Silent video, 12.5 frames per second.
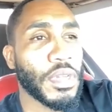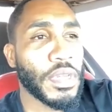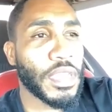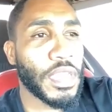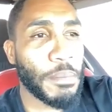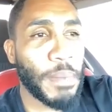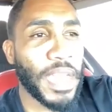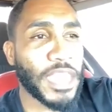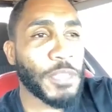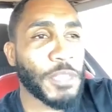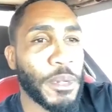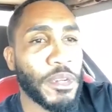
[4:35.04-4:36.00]
get my
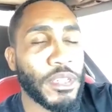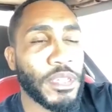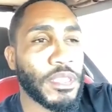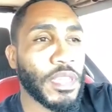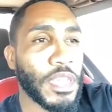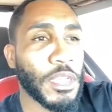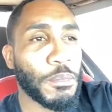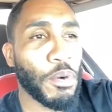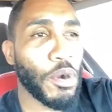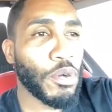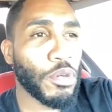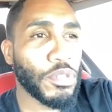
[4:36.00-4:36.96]
experience in the
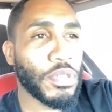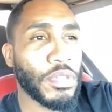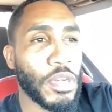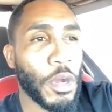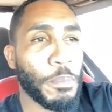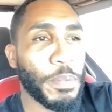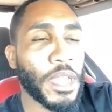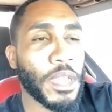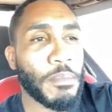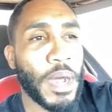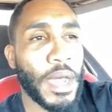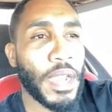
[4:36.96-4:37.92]
pros, picking
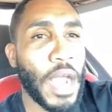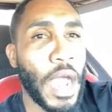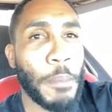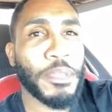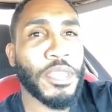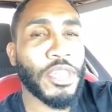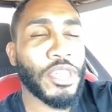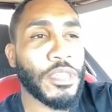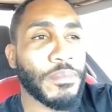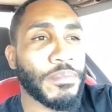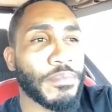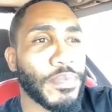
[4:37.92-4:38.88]
my opposition
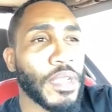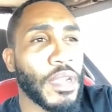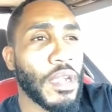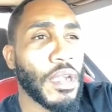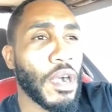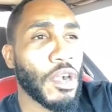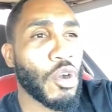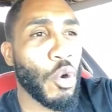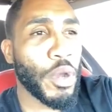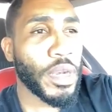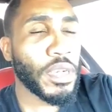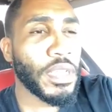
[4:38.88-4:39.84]

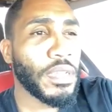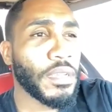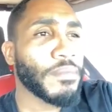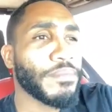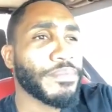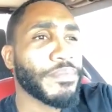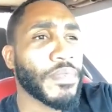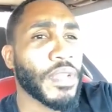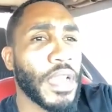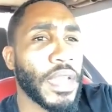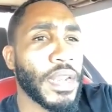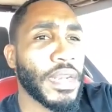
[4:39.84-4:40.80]
accordingly.
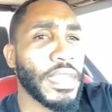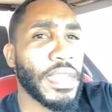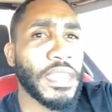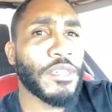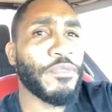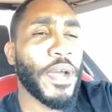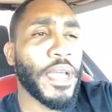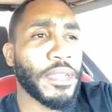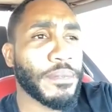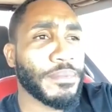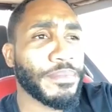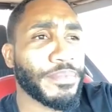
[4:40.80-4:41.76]
And then each fight,
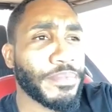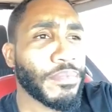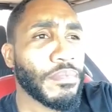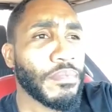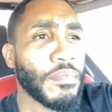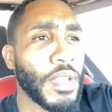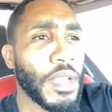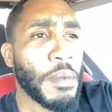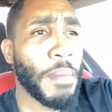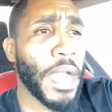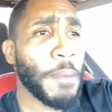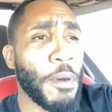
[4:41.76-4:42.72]

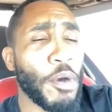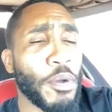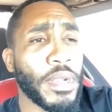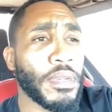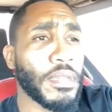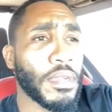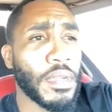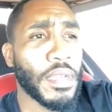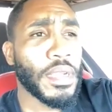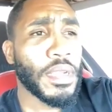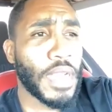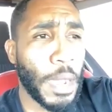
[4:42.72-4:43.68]
my opponent
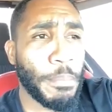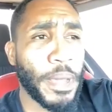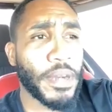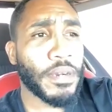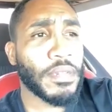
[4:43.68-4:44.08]
got better.